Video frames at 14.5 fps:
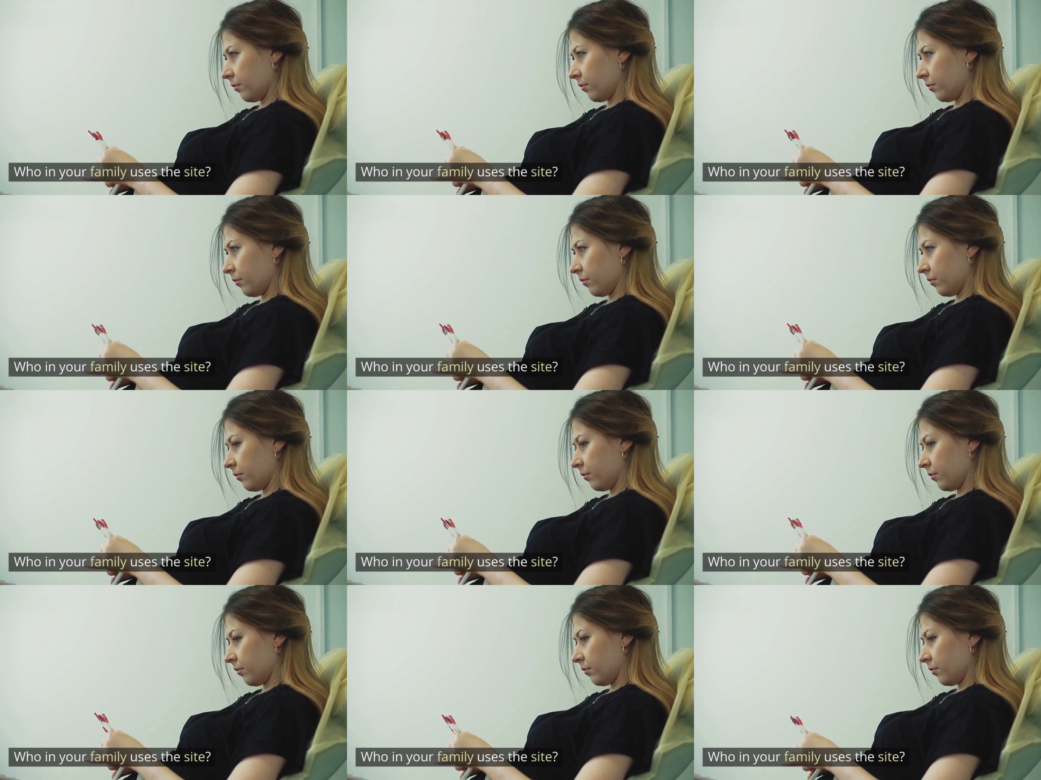
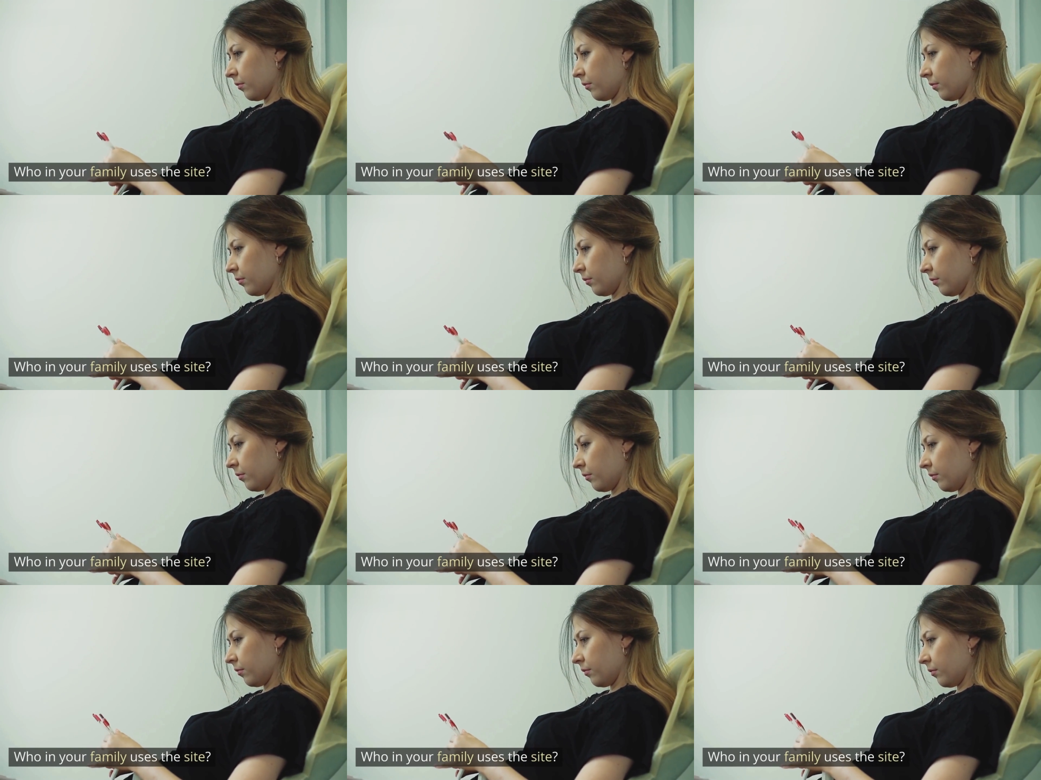
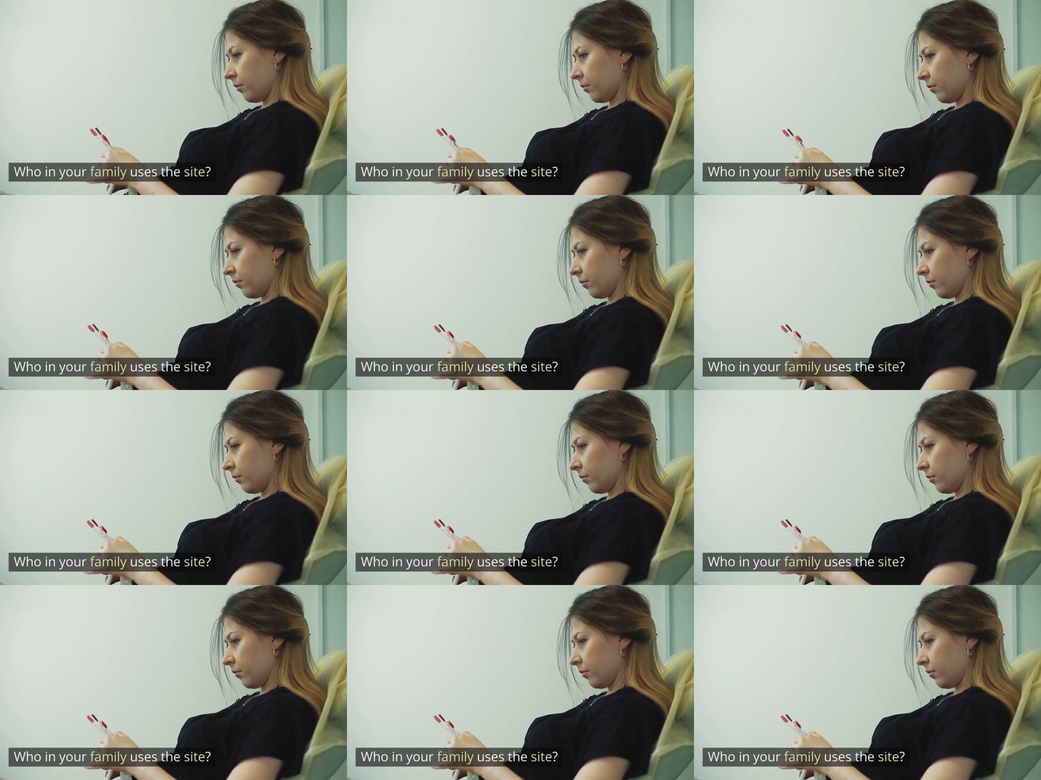No one is speaking in this clip.